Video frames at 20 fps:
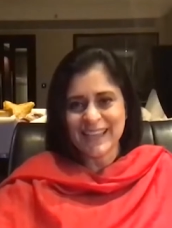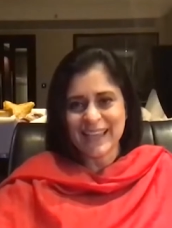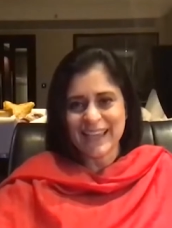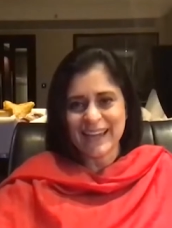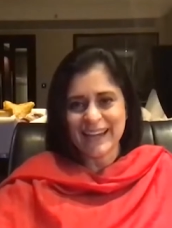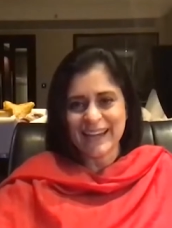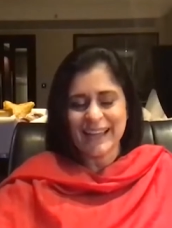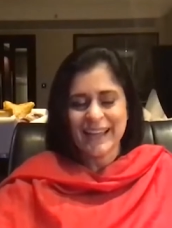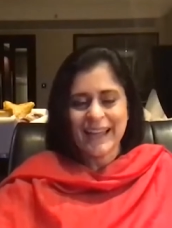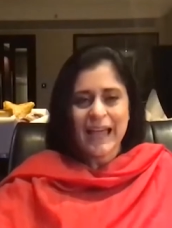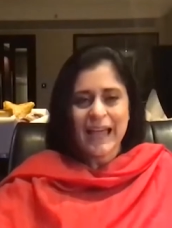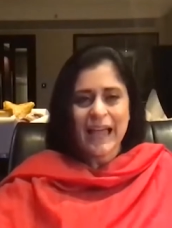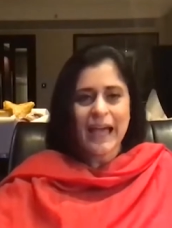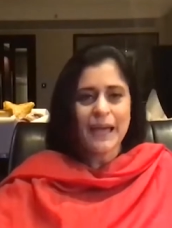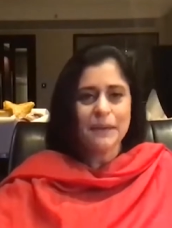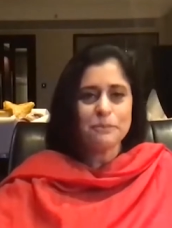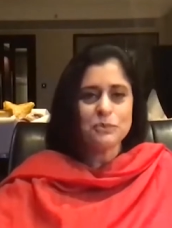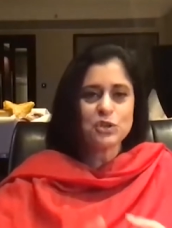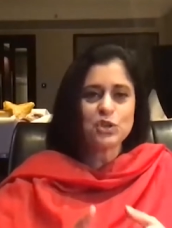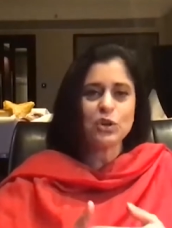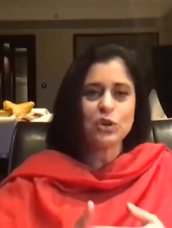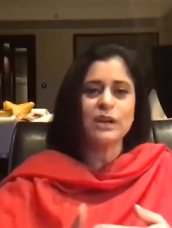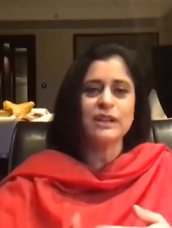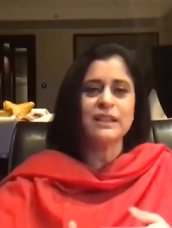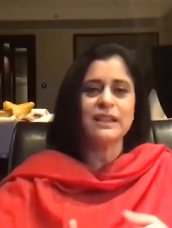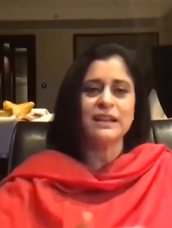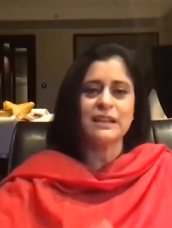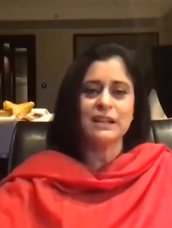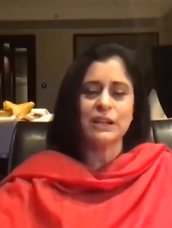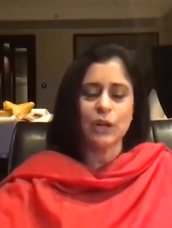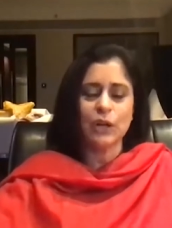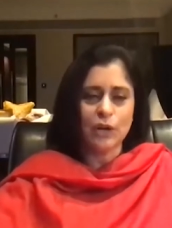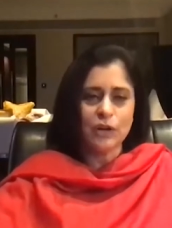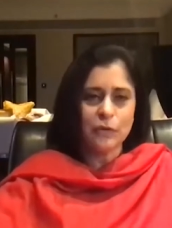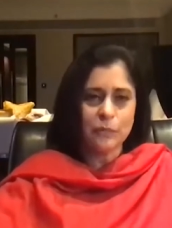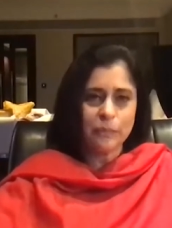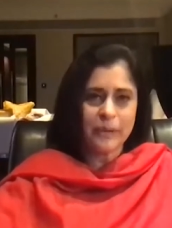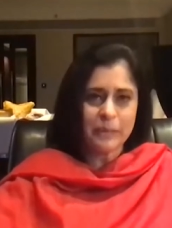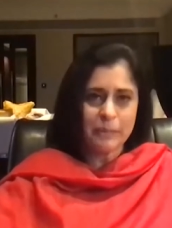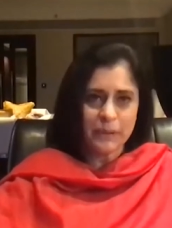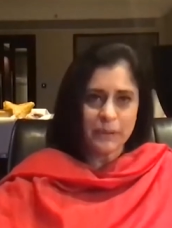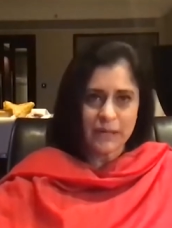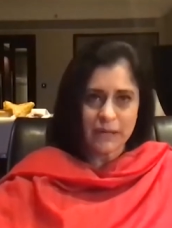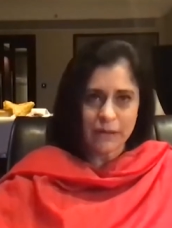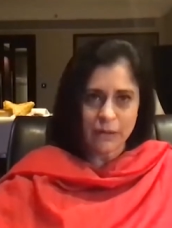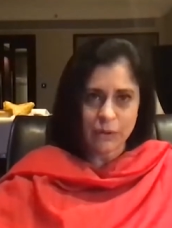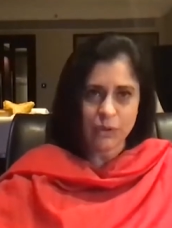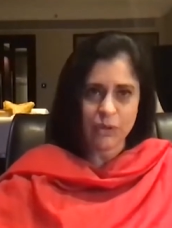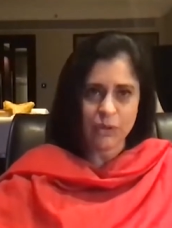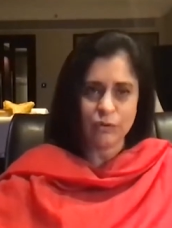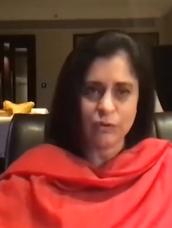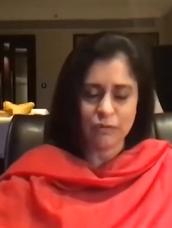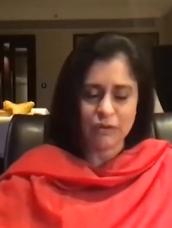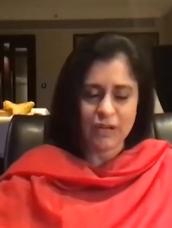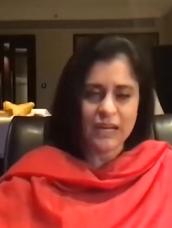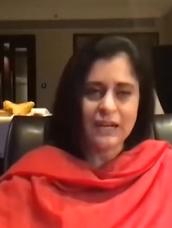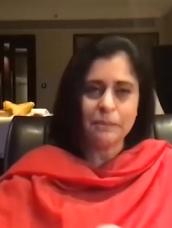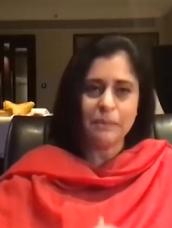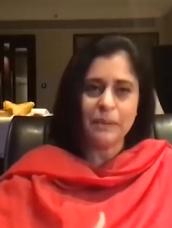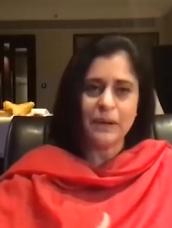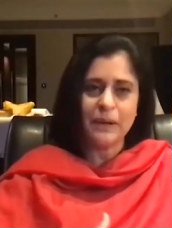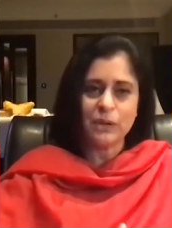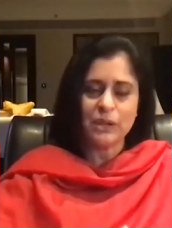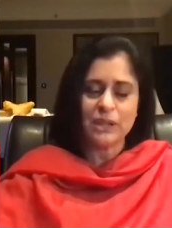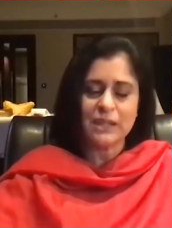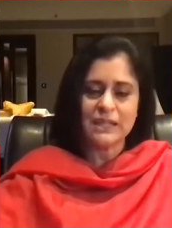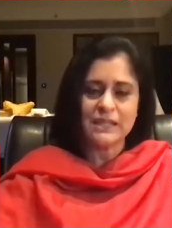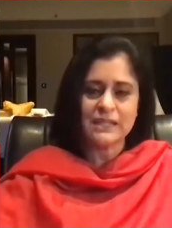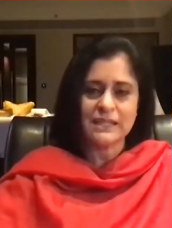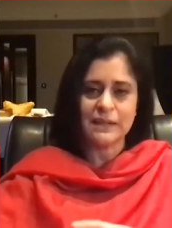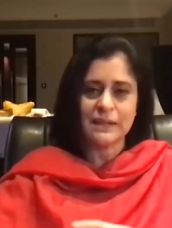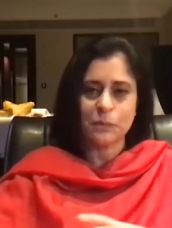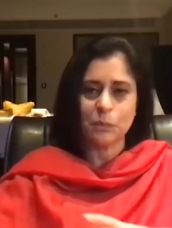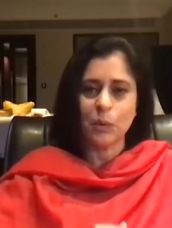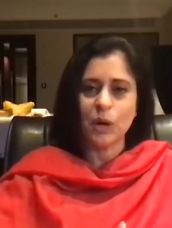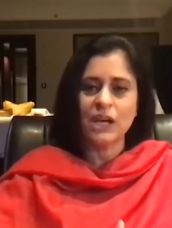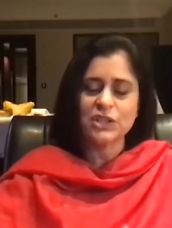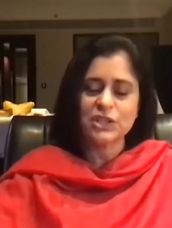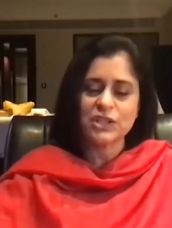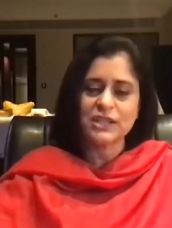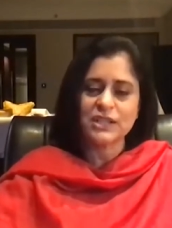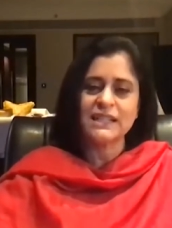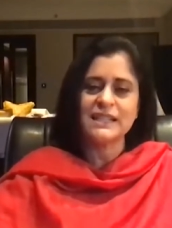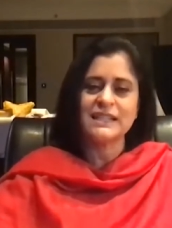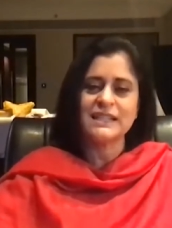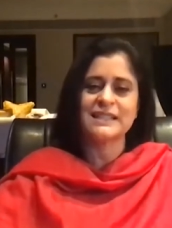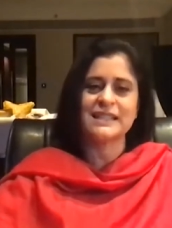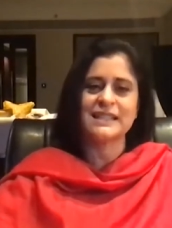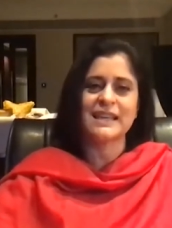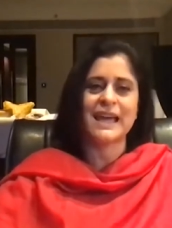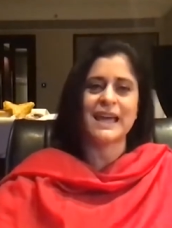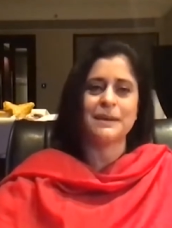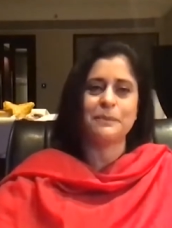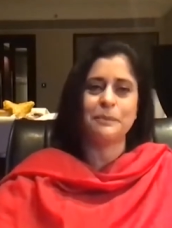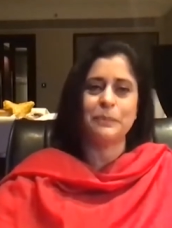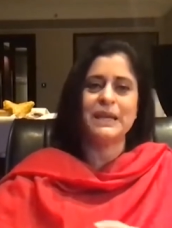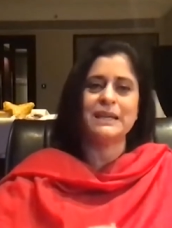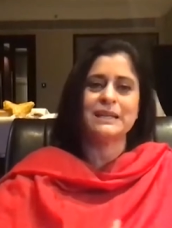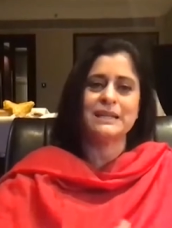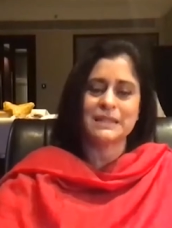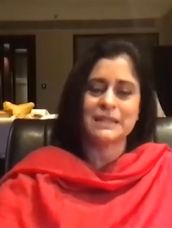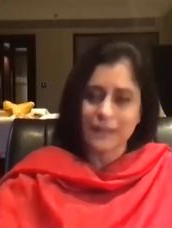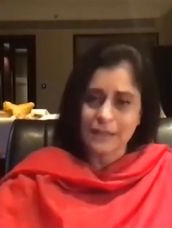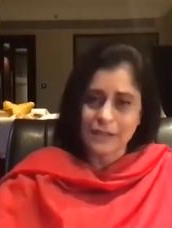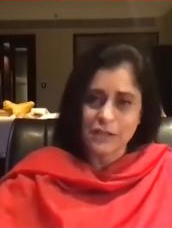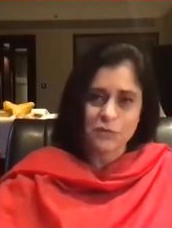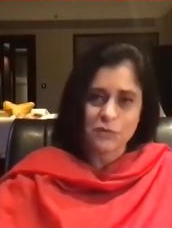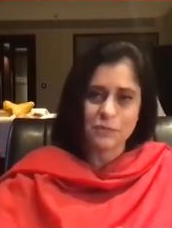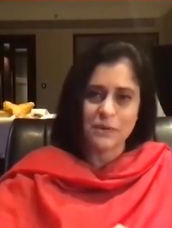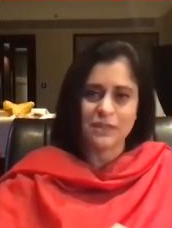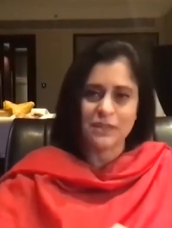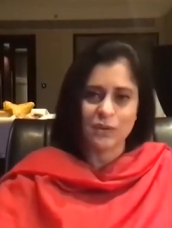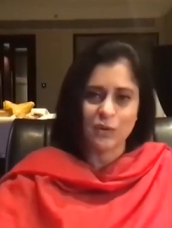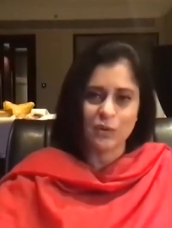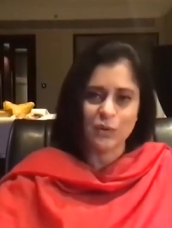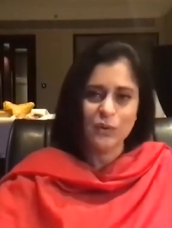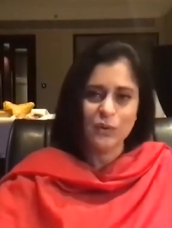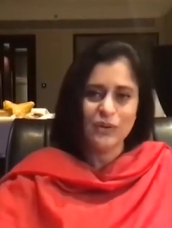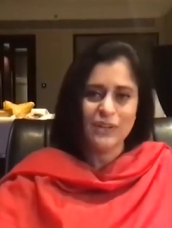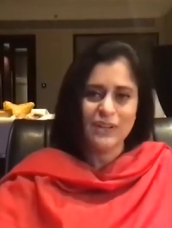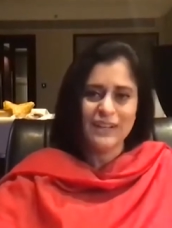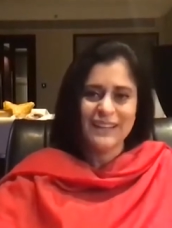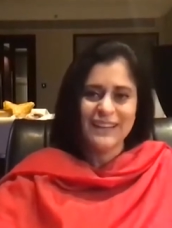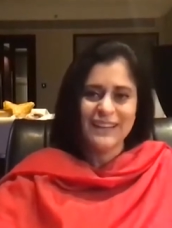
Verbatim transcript: And I'm sure that a lot of people are going to read about this and watch this and be in touch with you.